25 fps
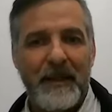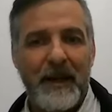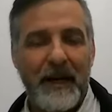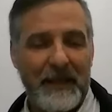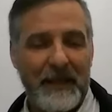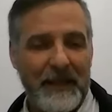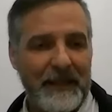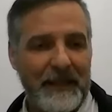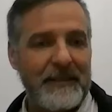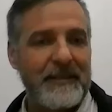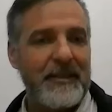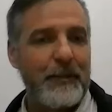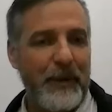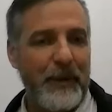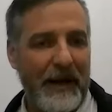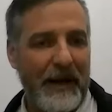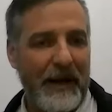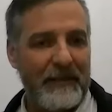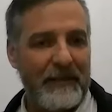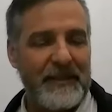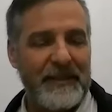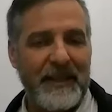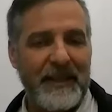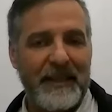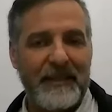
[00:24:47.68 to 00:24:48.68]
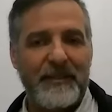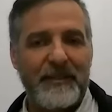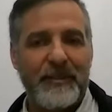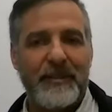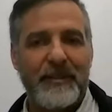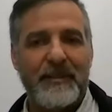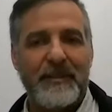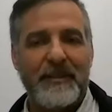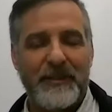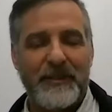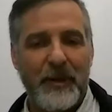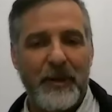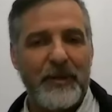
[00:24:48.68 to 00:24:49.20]
unless the private
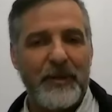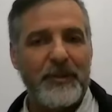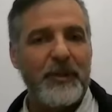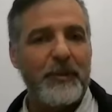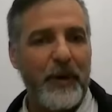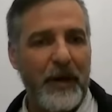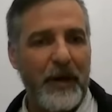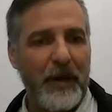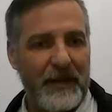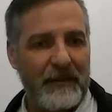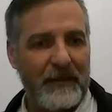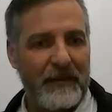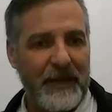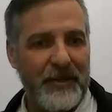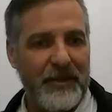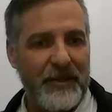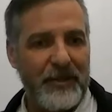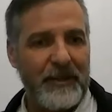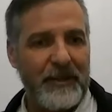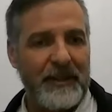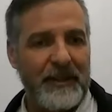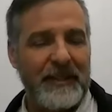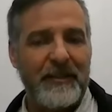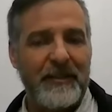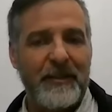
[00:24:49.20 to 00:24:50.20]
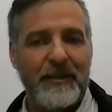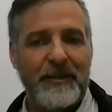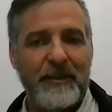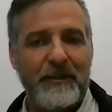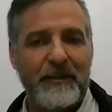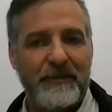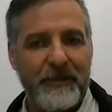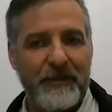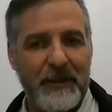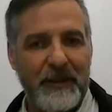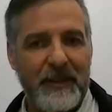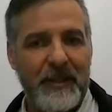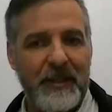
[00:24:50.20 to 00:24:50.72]
sector is also part of that journey and also
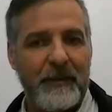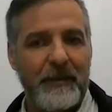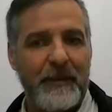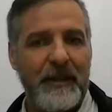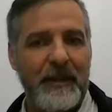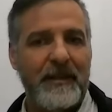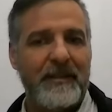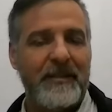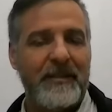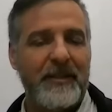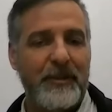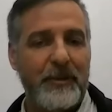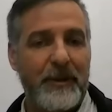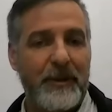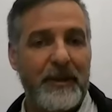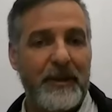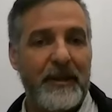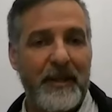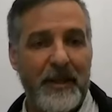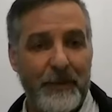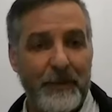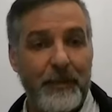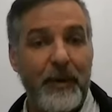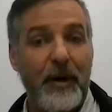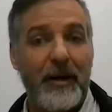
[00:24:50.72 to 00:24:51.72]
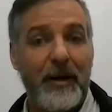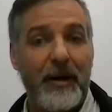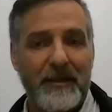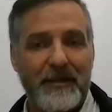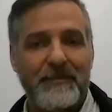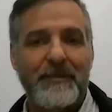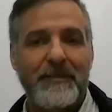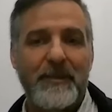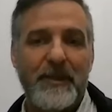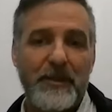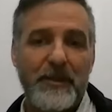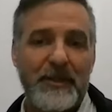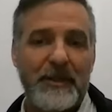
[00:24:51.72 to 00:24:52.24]
fully committed to doing their part,
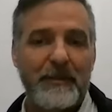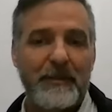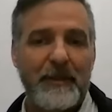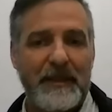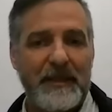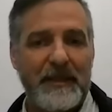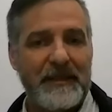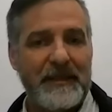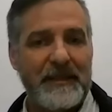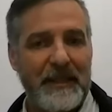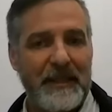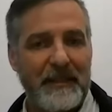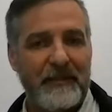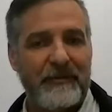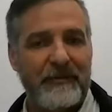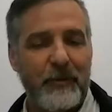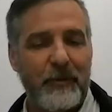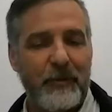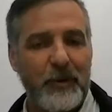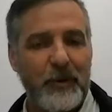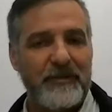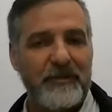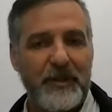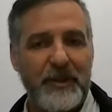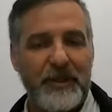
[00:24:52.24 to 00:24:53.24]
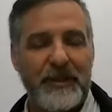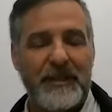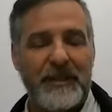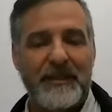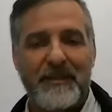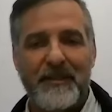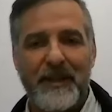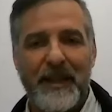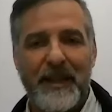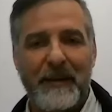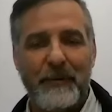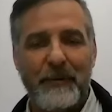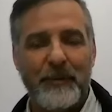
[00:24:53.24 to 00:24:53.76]
using business as a force for good.
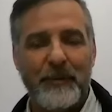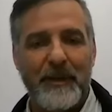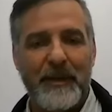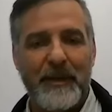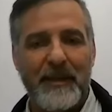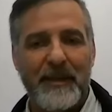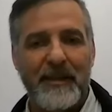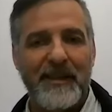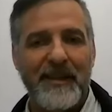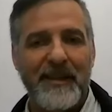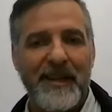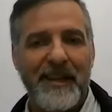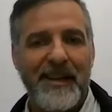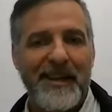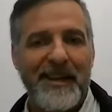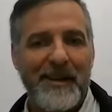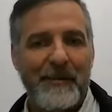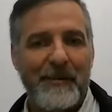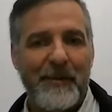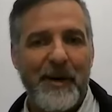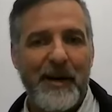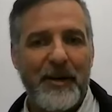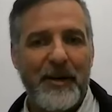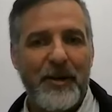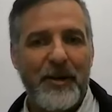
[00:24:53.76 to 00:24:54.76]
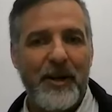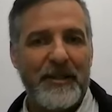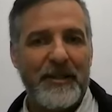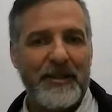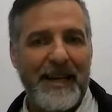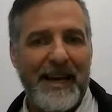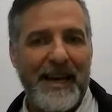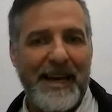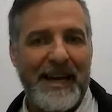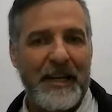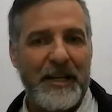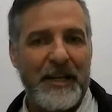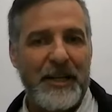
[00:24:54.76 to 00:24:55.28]
So that would be my call to
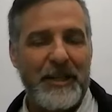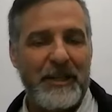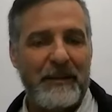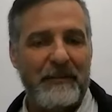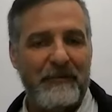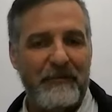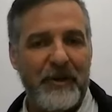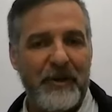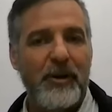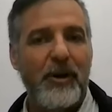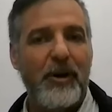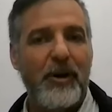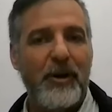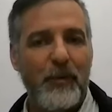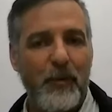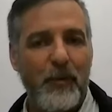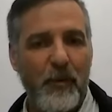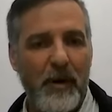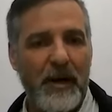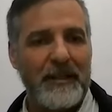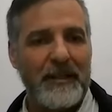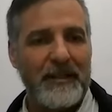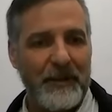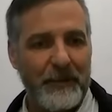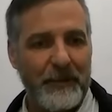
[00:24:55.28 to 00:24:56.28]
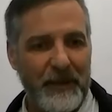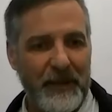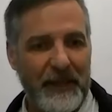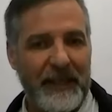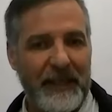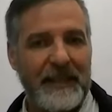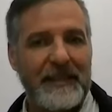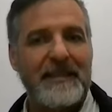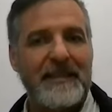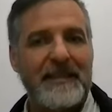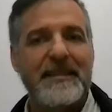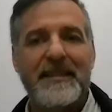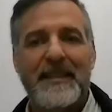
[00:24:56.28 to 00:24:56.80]
action. If we all want a
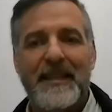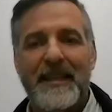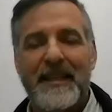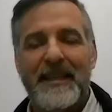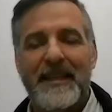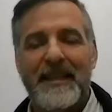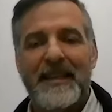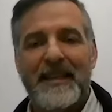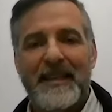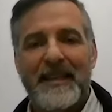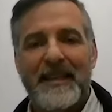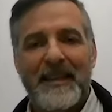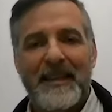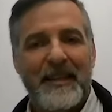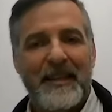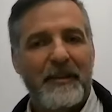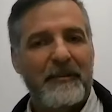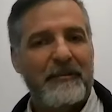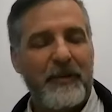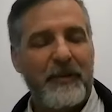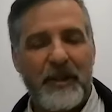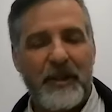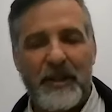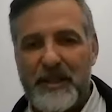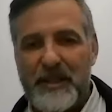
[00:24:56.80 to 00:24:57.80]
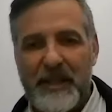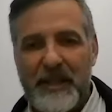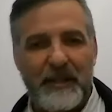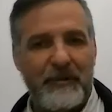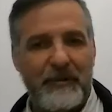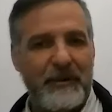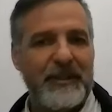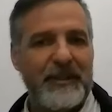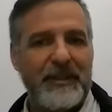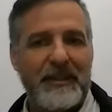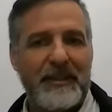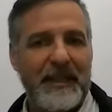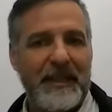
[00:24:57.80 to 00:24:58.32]
place for the
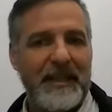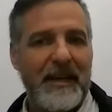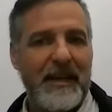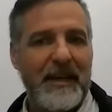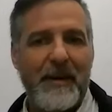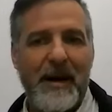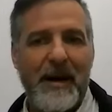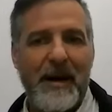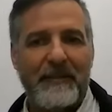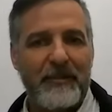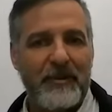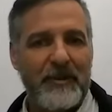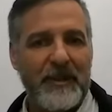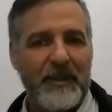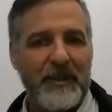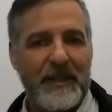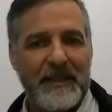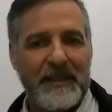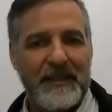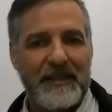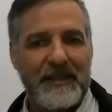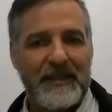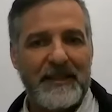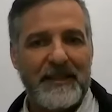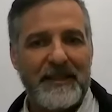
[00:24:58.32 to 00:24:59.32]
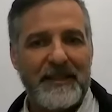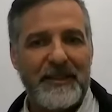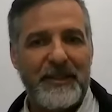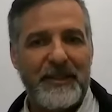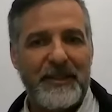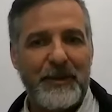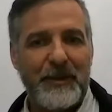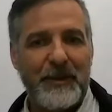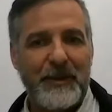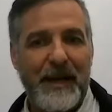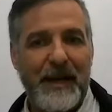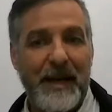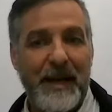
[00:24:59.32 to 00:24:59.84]
generations that come after us
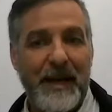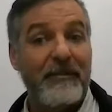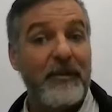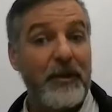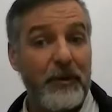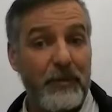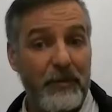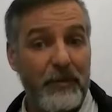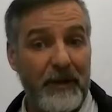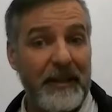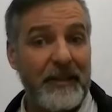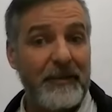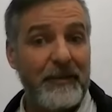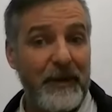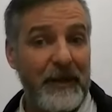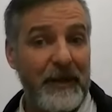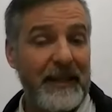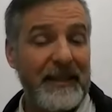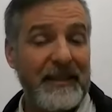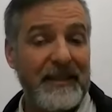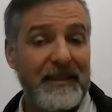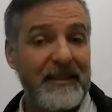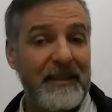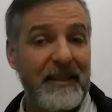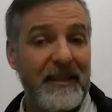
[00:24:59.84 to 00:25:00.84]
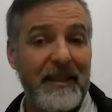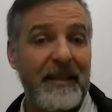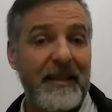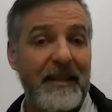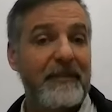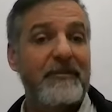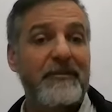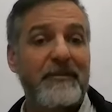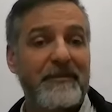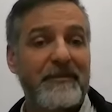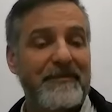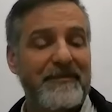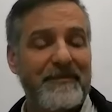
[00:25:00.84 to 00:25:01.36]
to have a great place to
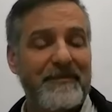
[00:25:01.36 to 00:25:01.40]
live,